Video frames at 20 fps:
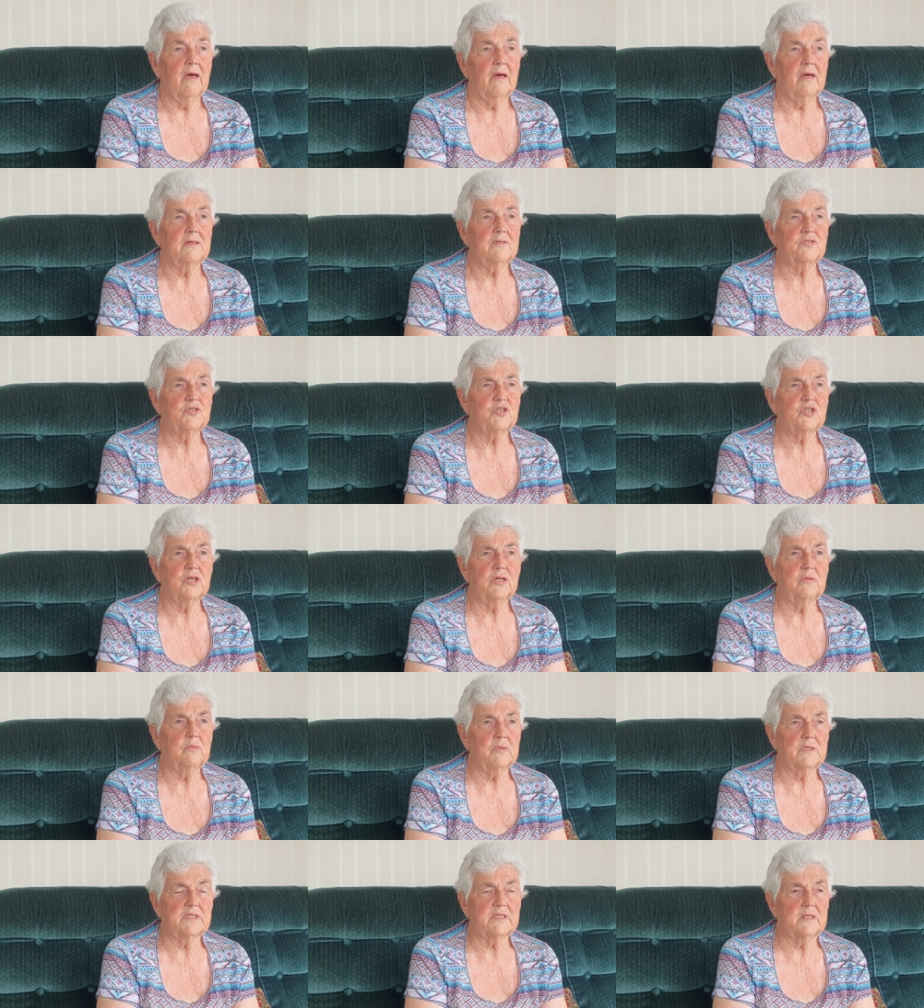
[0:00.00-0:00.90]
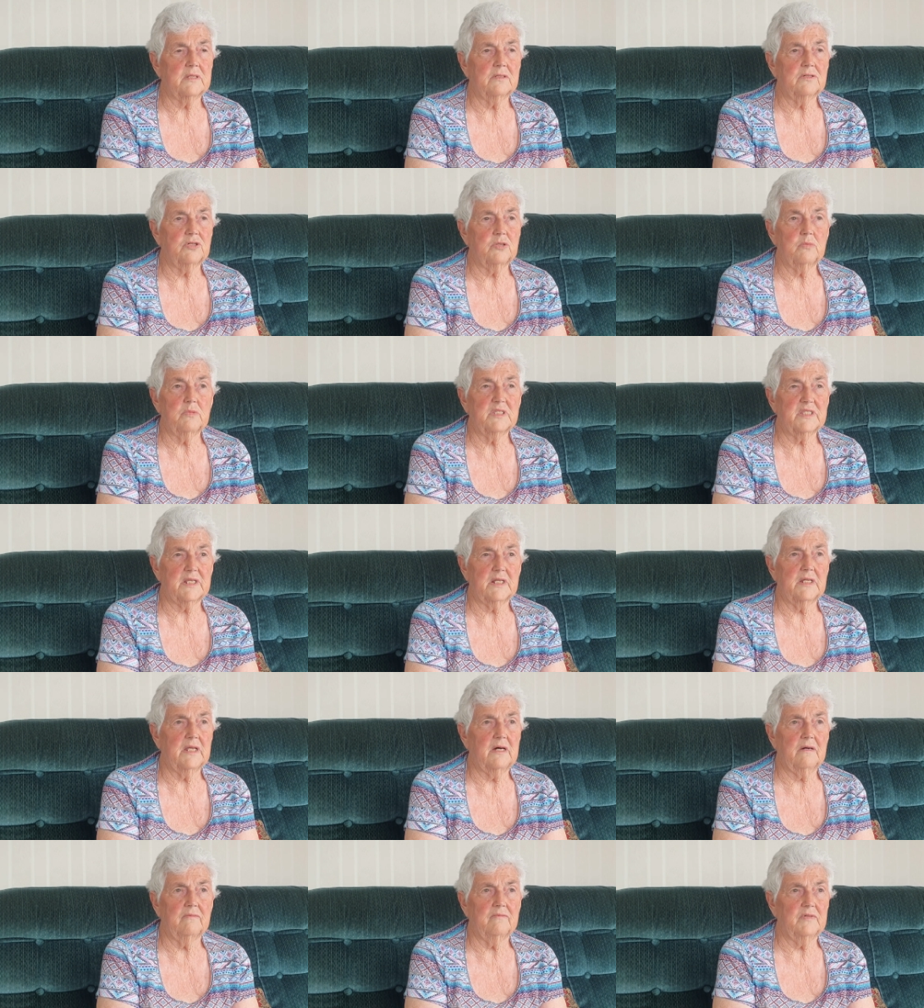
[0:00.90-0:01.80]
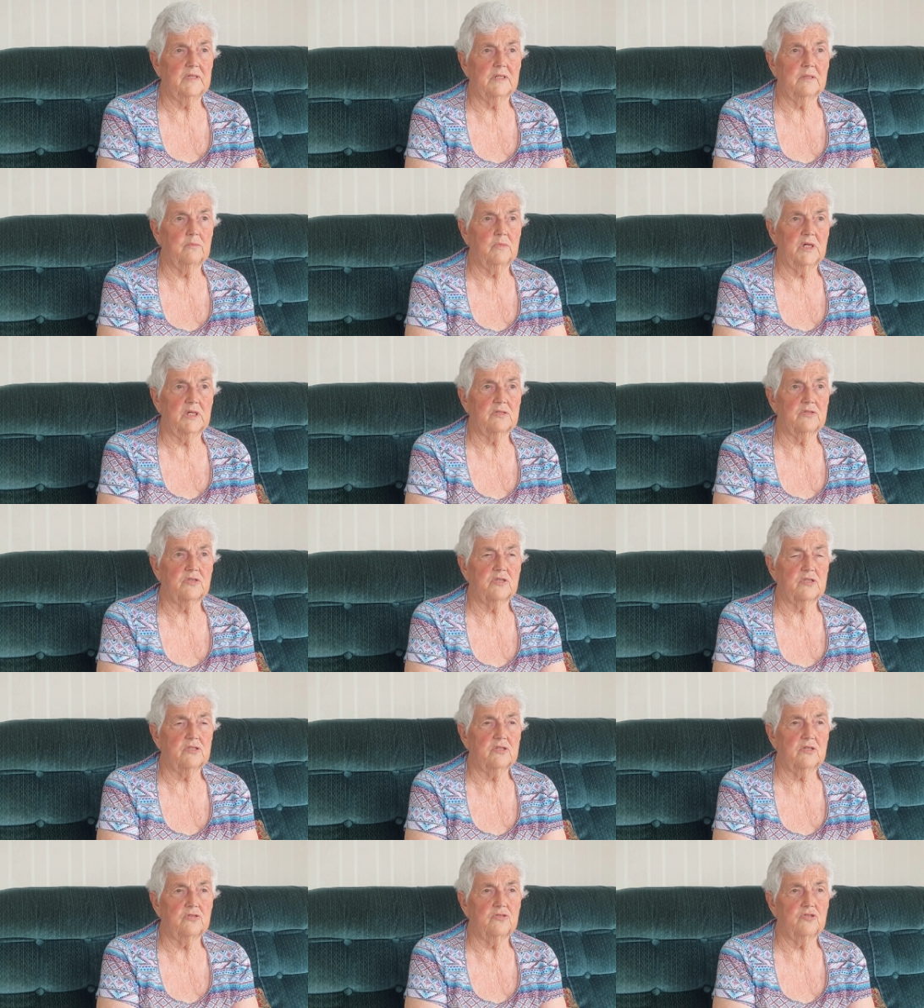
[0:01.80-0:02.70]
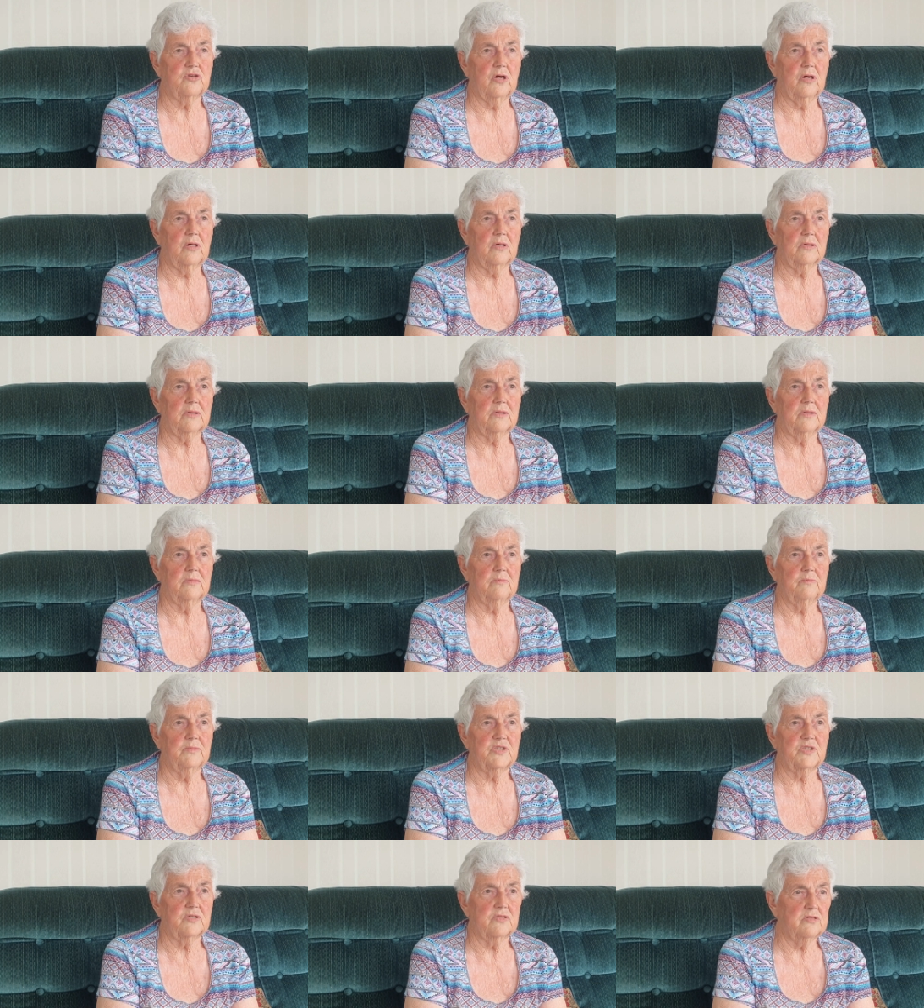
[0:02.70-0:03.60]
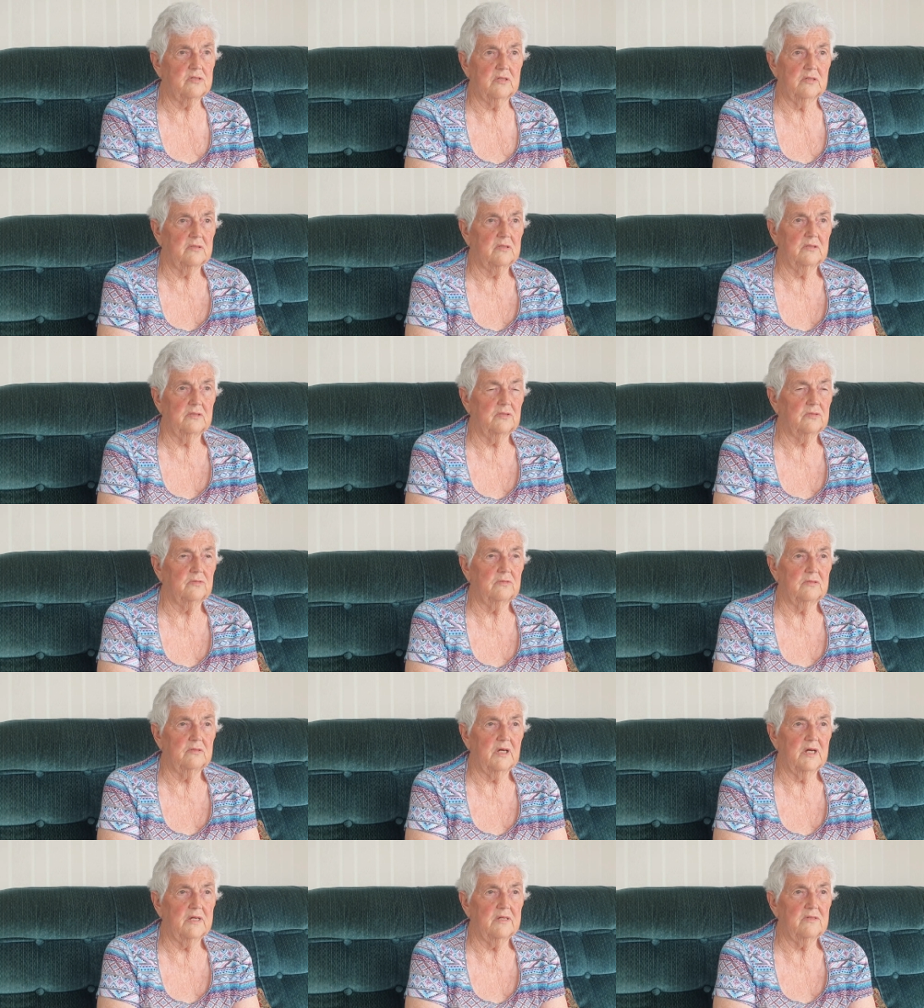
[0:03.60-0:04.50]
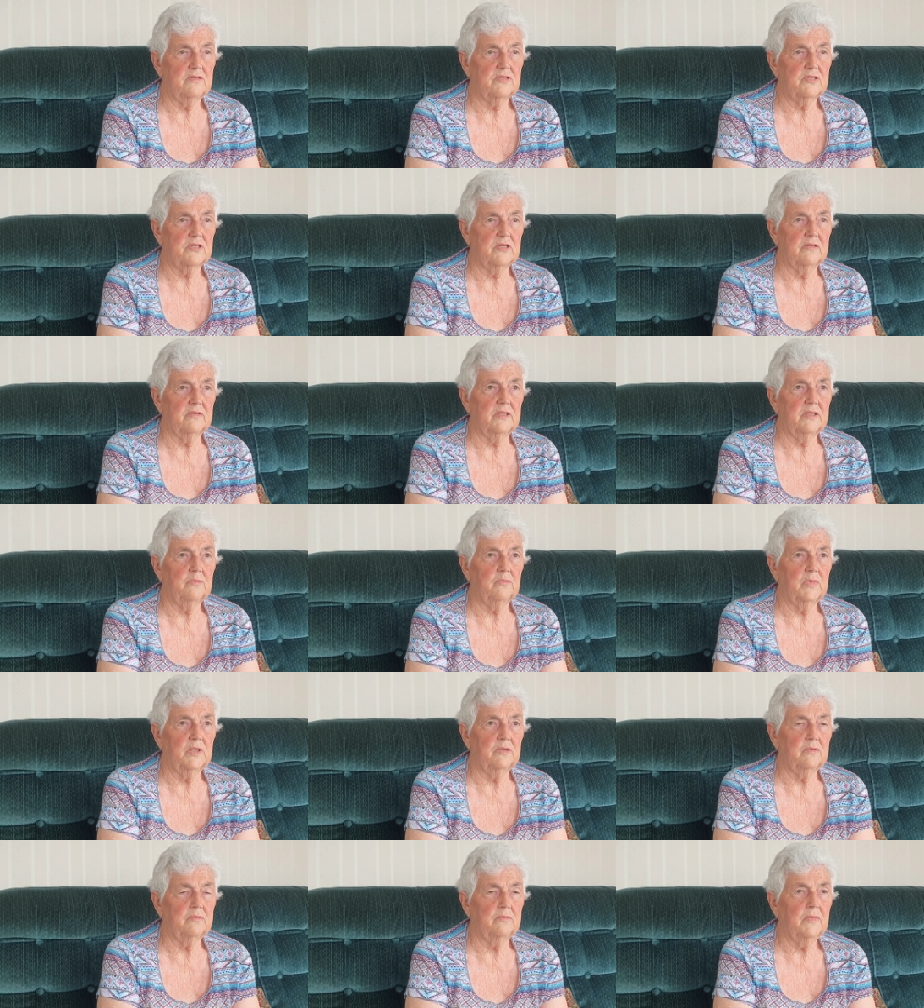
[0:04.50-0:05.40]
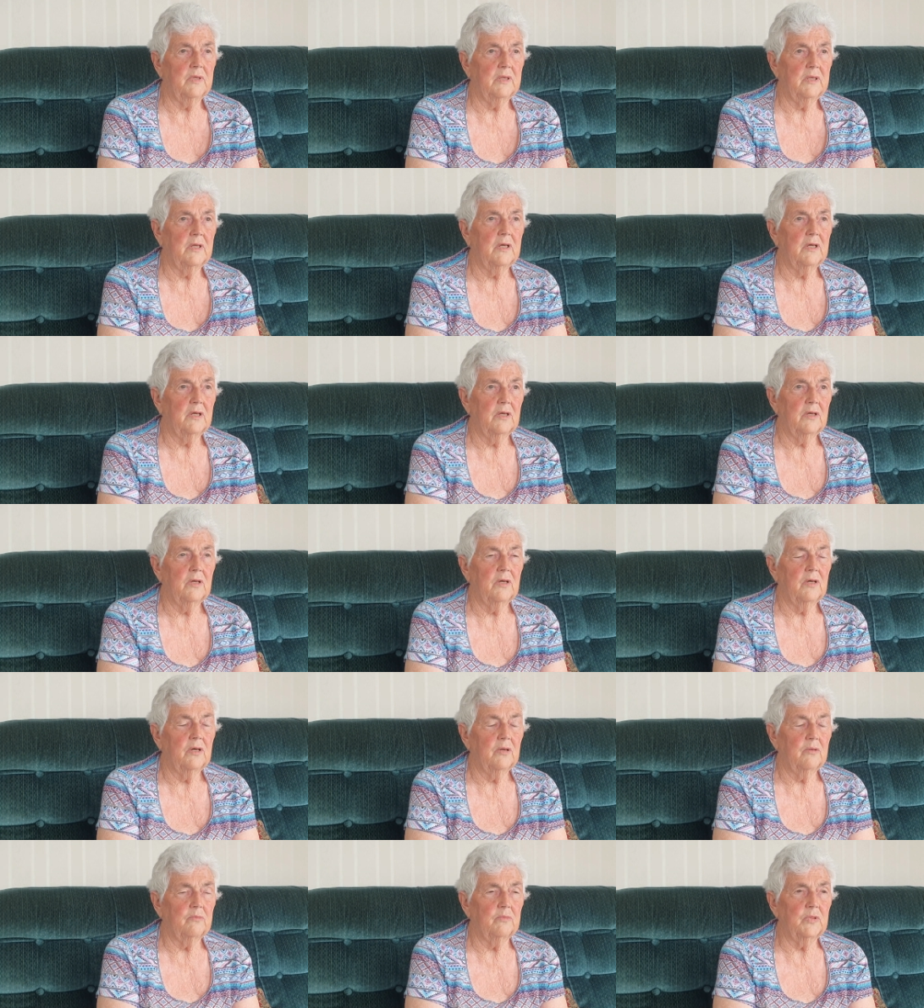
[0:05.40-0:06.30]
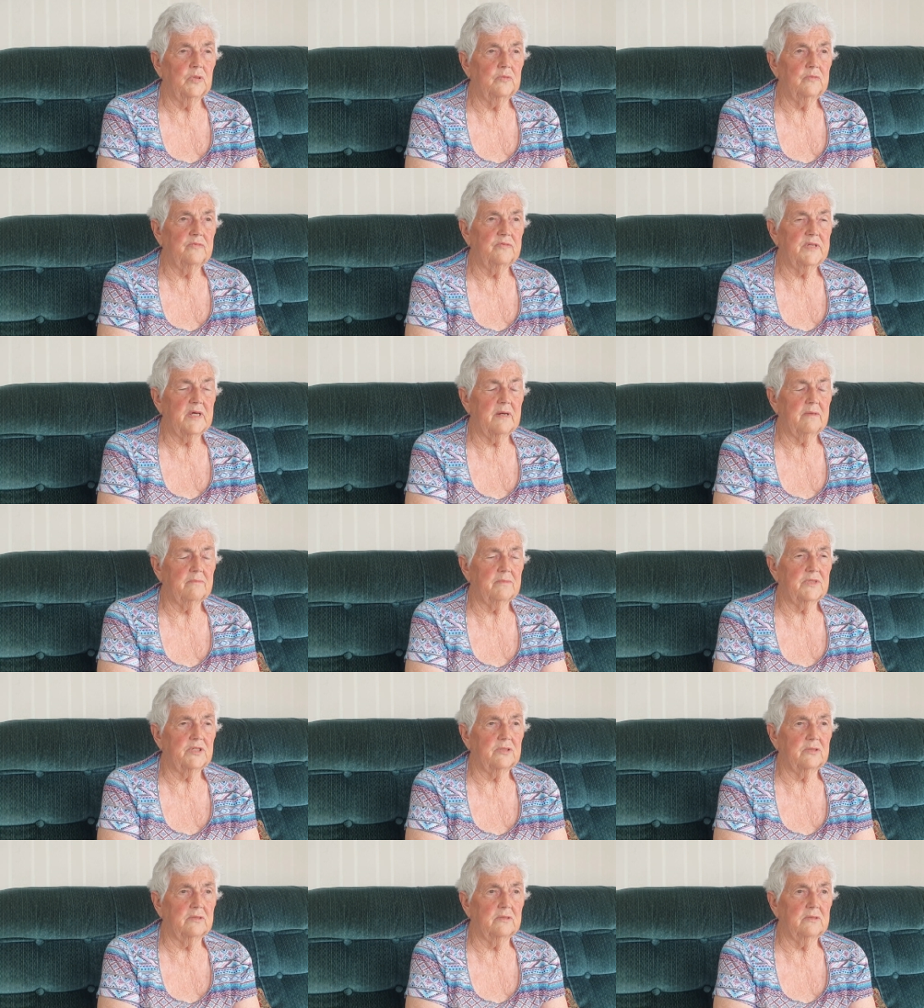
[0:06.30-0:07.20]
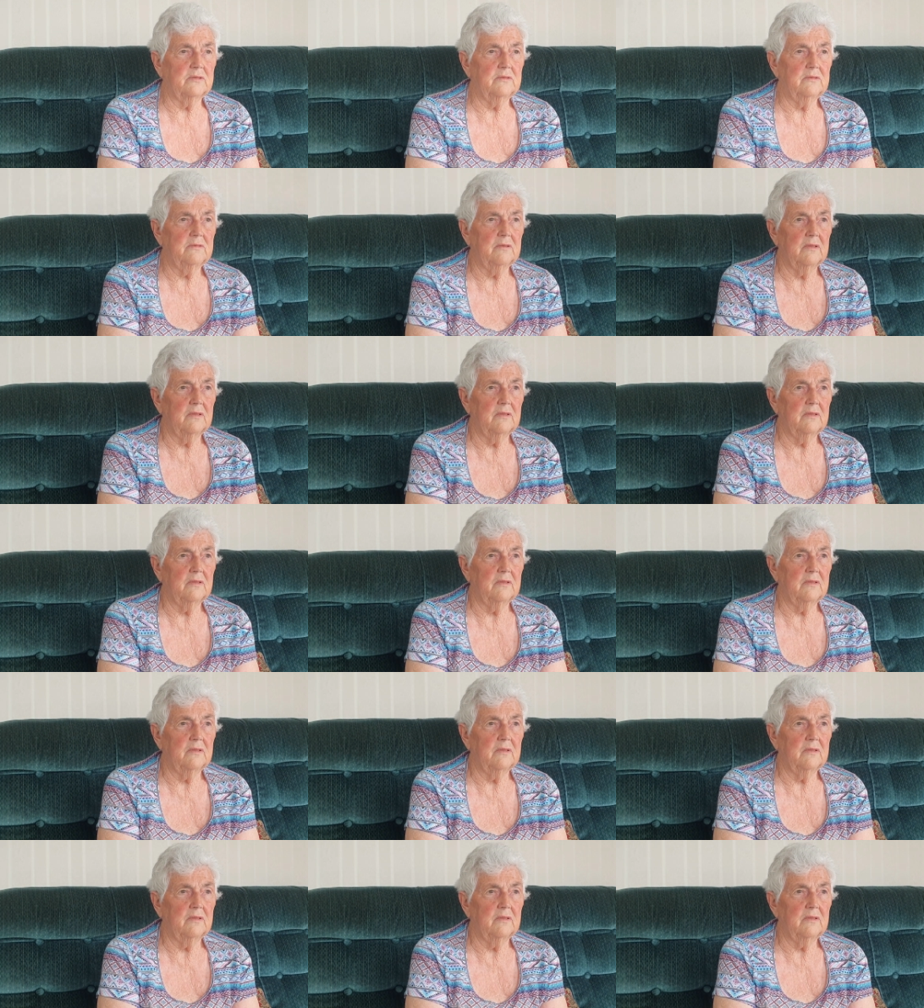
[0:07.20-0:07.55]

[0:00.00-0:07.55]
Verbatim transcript: And she was she was lovely. We had Sister Joachim, Sister Dolores, and then we moved up to